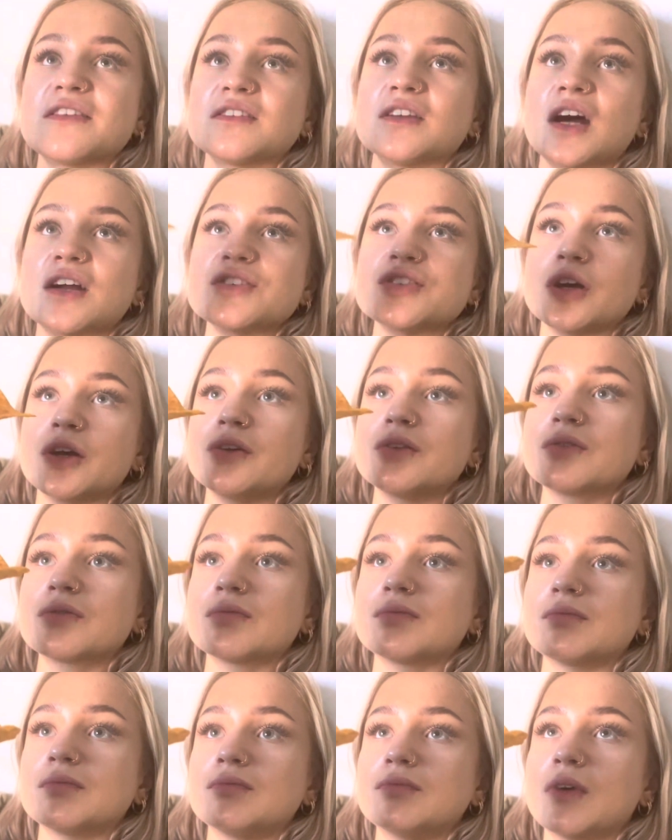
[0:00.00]
nachos
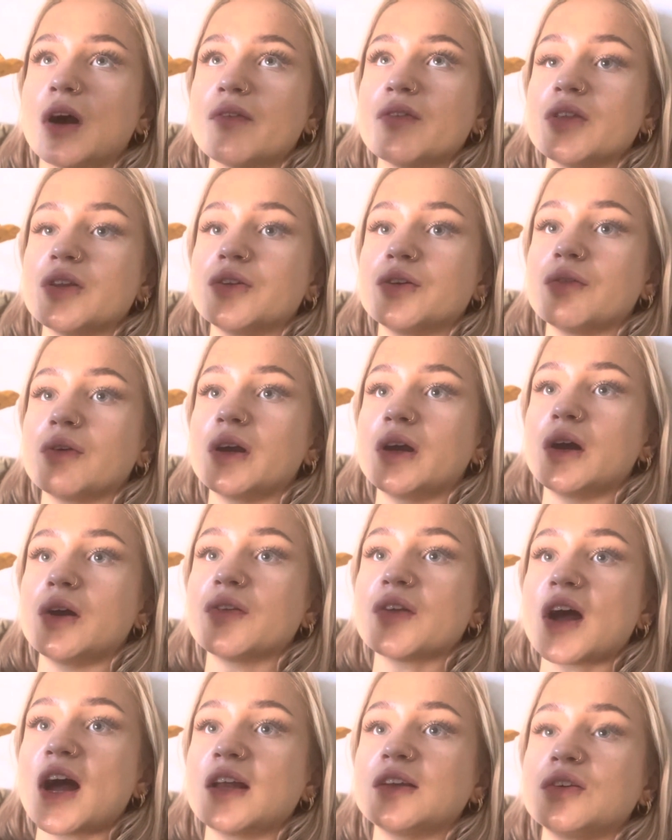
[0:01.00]
rather than Doritos,
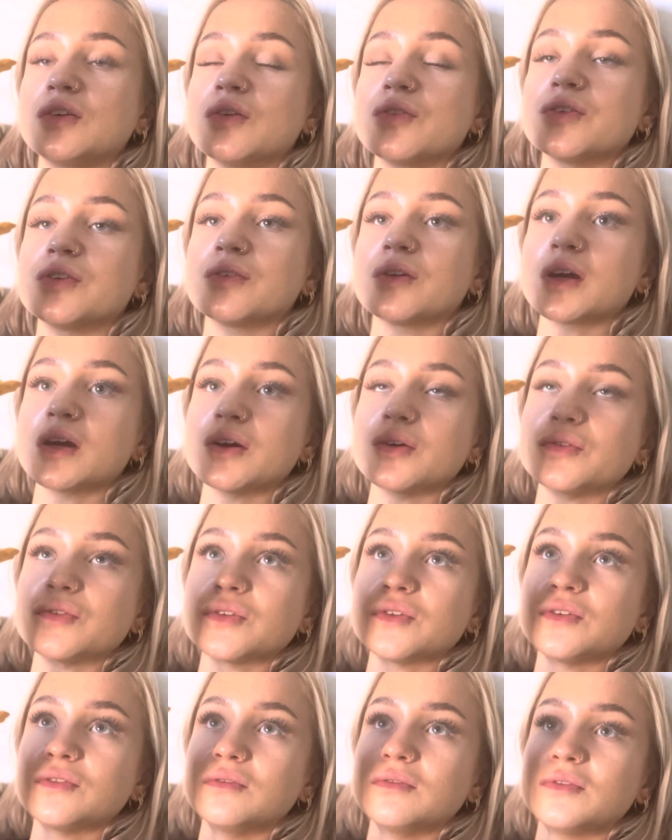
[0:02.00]
and you got the Doritos
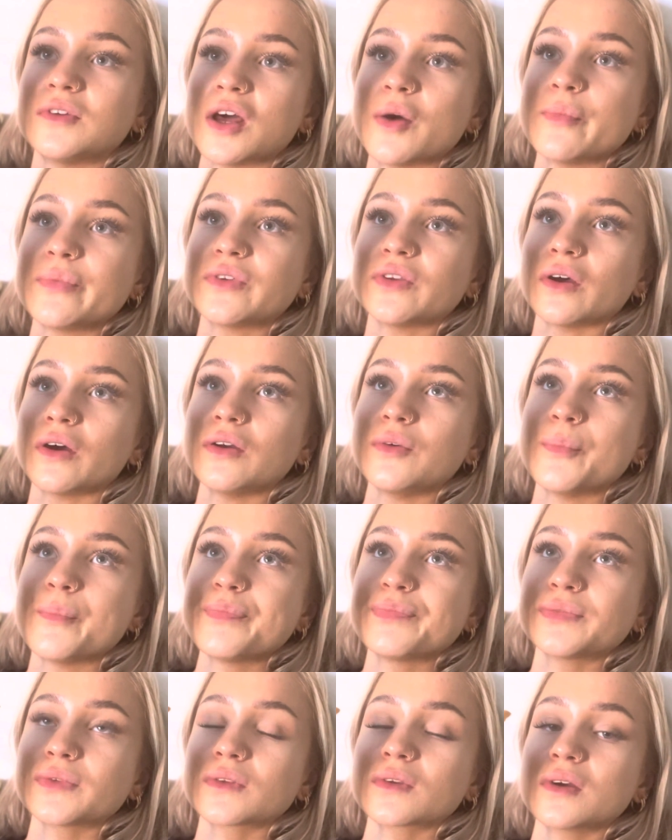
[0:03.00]
dip, so
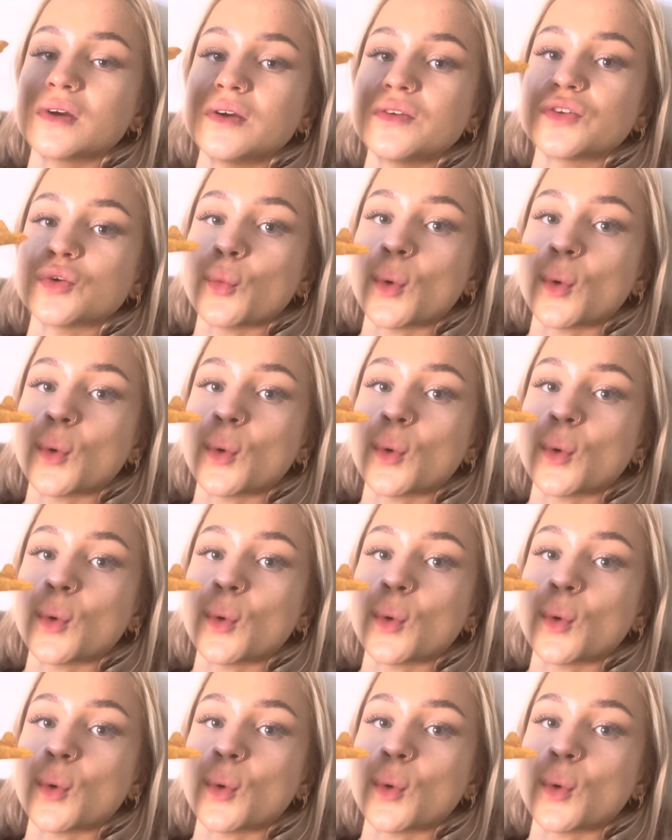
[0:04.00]
it's a